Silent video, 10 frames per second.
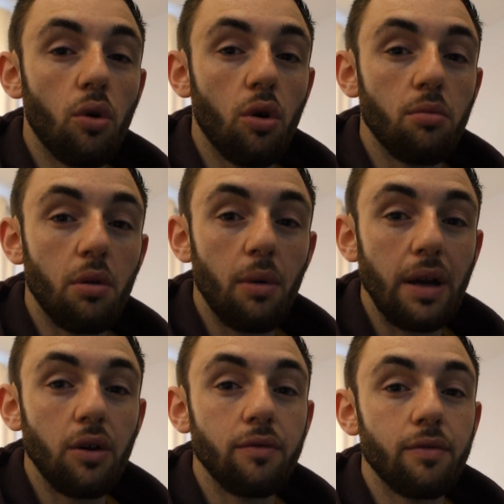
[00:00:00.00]
on my
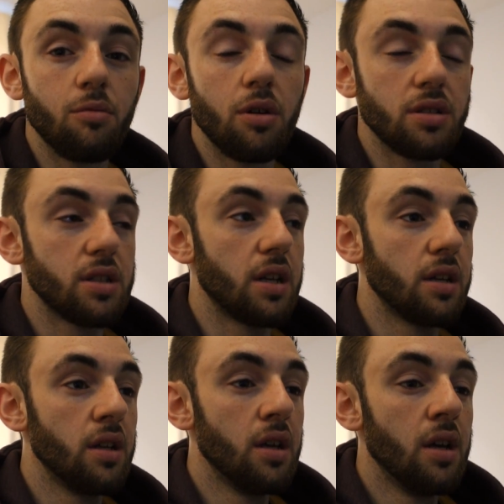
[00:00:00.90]
way home from work
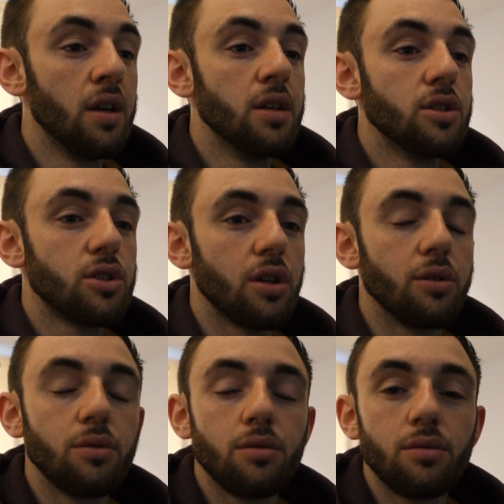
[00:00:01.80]
today,
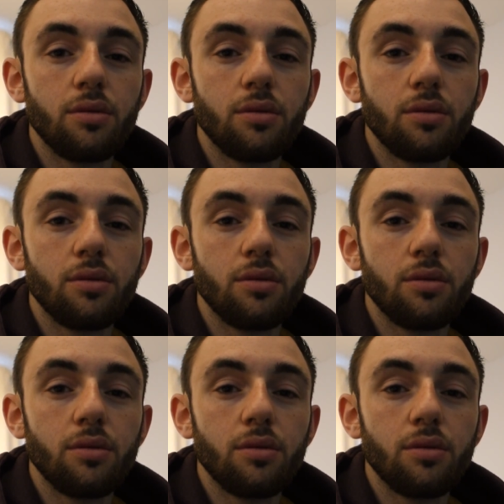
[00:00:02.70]
so